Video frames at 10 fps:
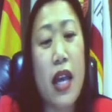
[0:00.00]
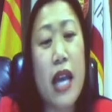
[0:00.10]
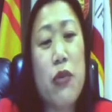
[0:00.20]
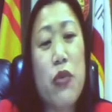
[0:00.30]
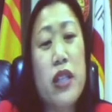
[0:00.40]

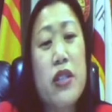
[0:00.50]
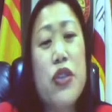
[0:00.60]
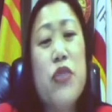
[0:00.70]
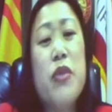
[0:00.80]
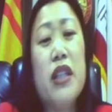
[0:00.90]
And with
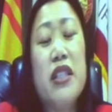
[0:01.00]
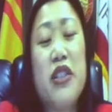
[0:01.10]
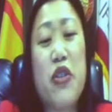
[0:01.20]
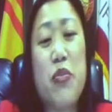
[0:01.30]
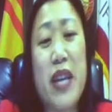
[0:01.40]
two
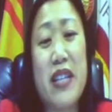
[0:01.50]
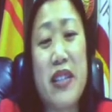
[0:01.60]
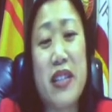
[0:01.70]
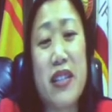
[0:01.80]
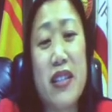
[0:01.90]
military
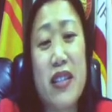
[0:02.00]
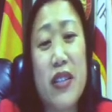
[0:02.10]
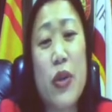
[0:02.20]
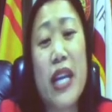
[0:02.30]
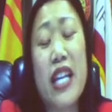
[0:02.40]
bases
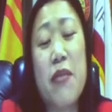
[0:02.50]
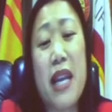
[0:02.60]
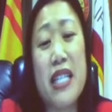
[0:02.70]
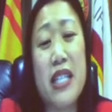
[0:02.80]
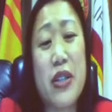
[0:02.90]
located in
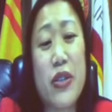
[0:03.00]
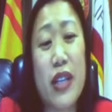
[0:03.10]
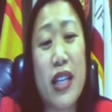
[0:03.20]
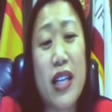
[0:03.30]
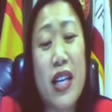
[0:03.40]
my
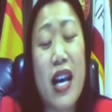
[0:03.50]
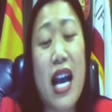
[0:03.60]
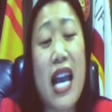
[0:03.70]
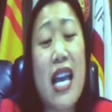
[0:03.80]
district, I